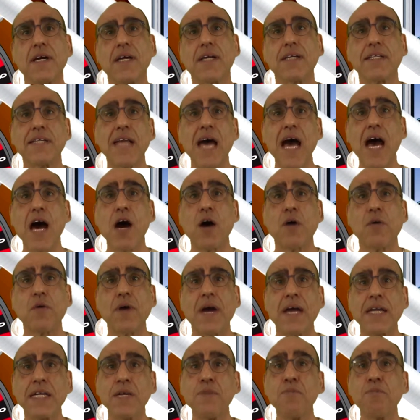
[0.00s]
Now,
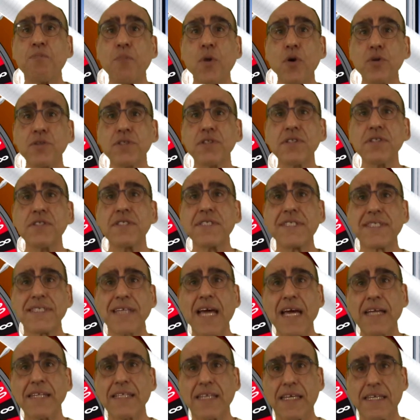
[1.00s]
an important
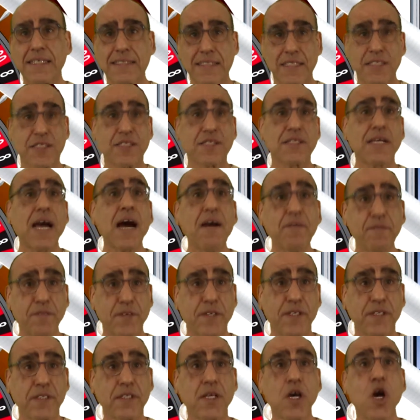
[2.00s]
study
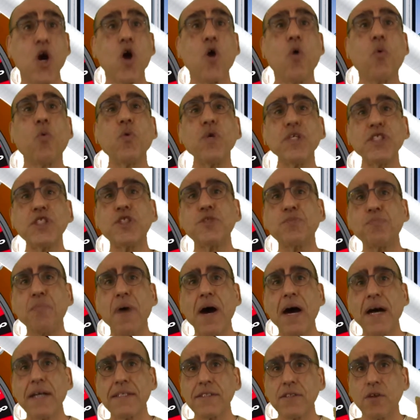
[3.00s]
discovered which
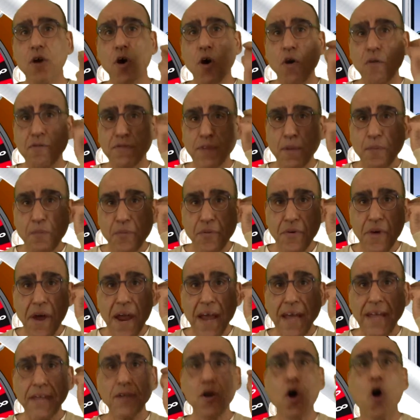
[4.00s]
part of the
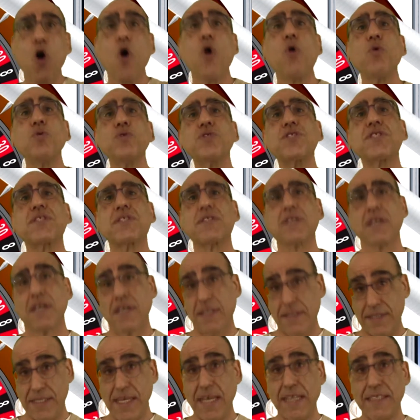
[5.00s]
brain hosts
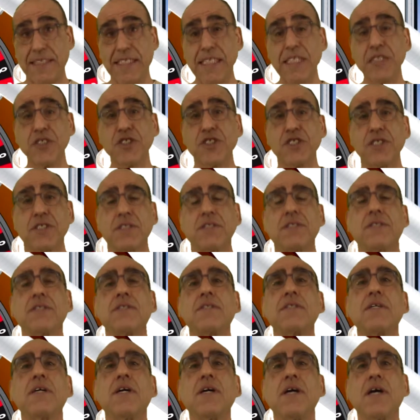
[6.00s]
the addiction.
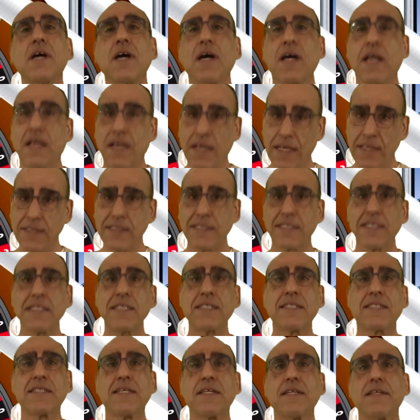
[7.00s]
Let's
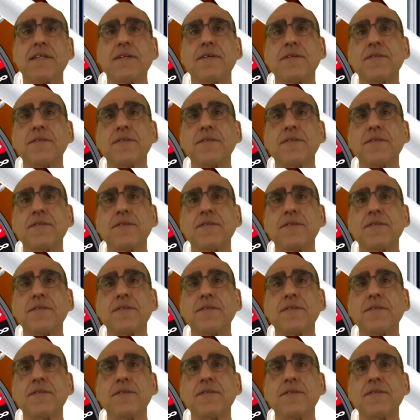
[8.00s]
listen.